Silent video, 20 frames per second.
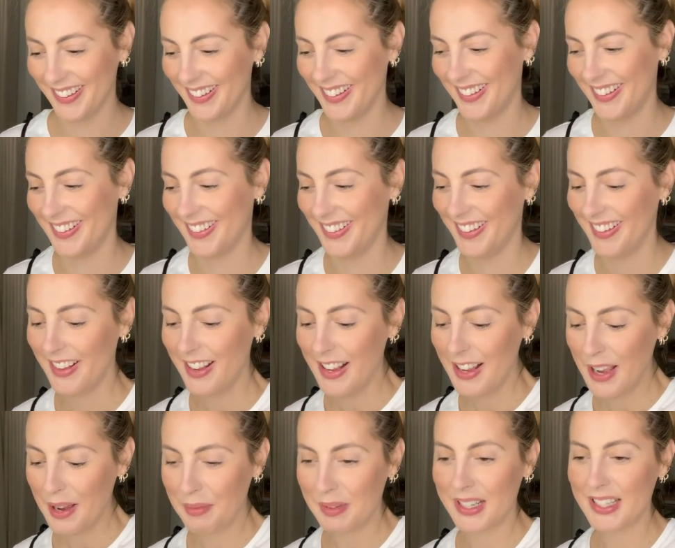I'm
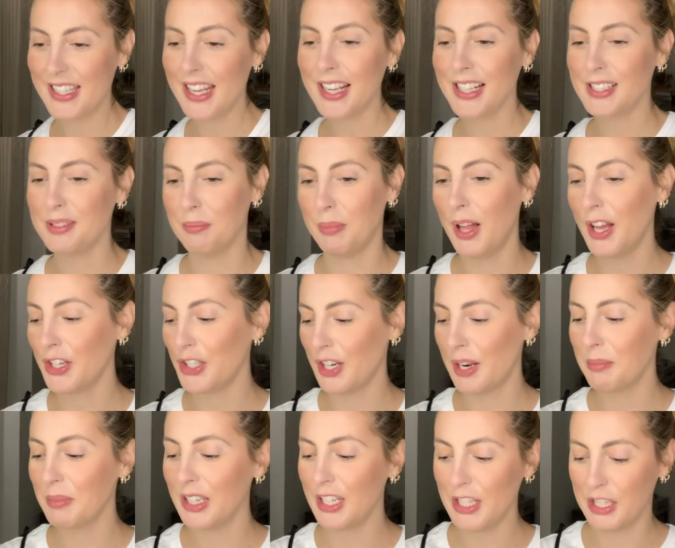gonna take some blush and
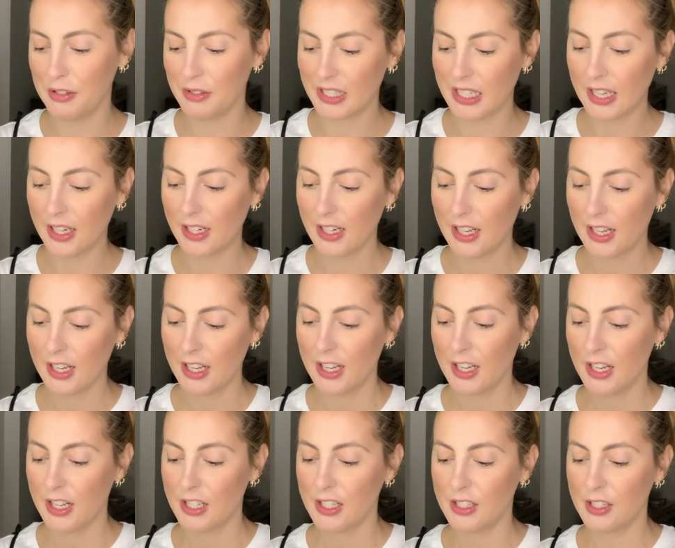I'm gonna use it.
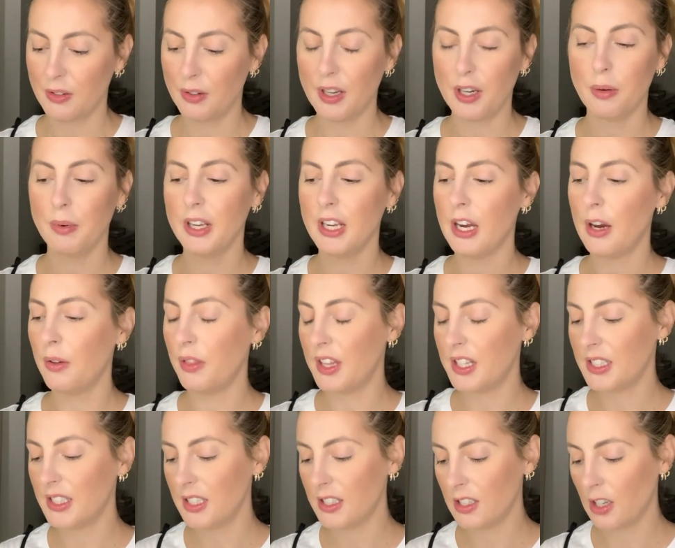So here we go.
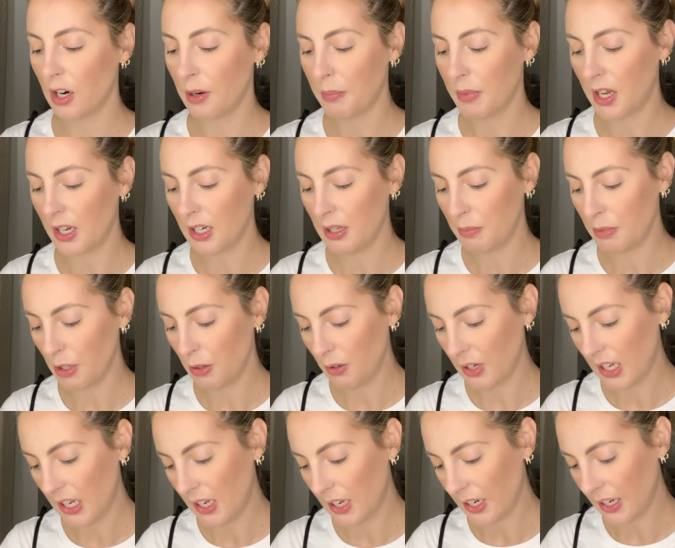This is Armani
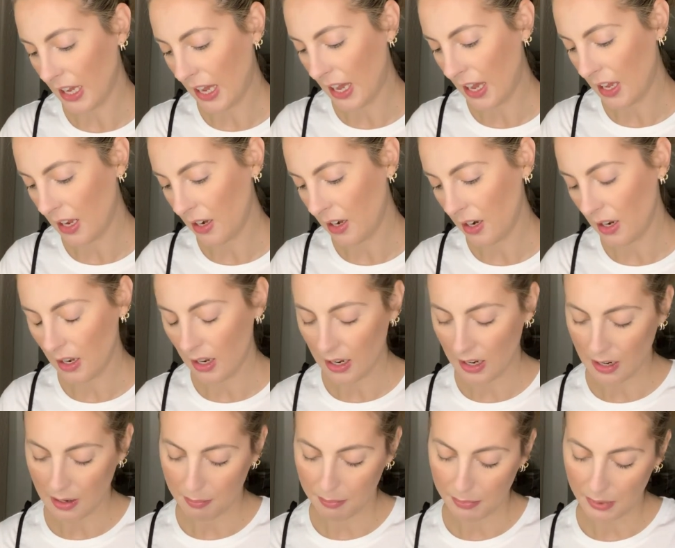Beauty again,
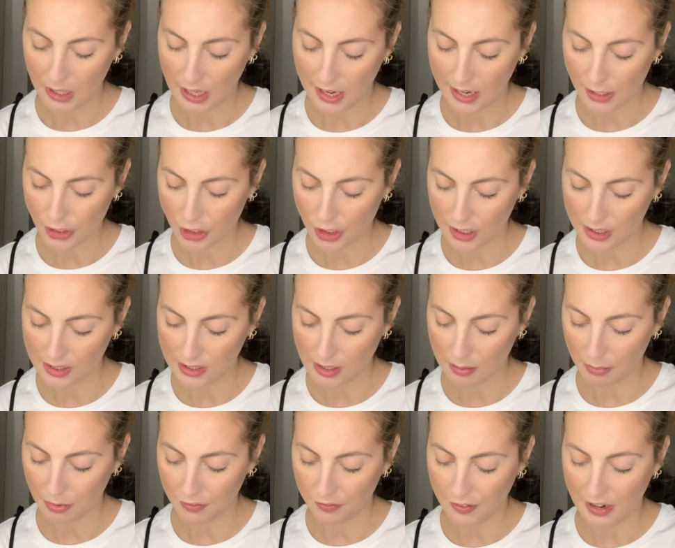um, blush. It's
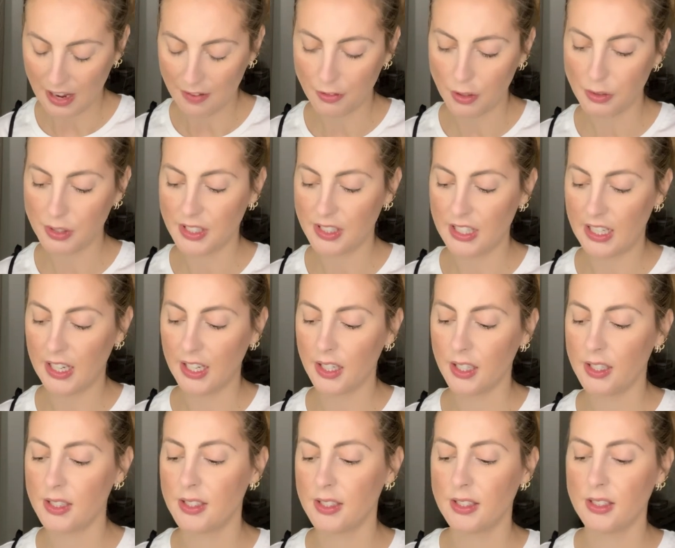number
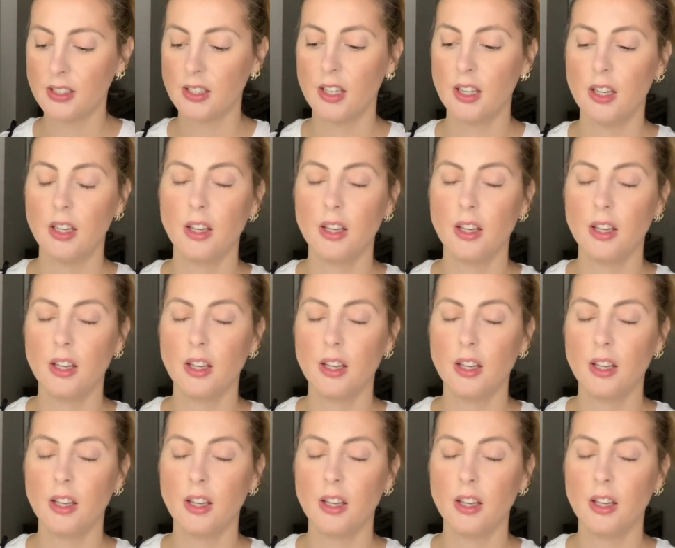506.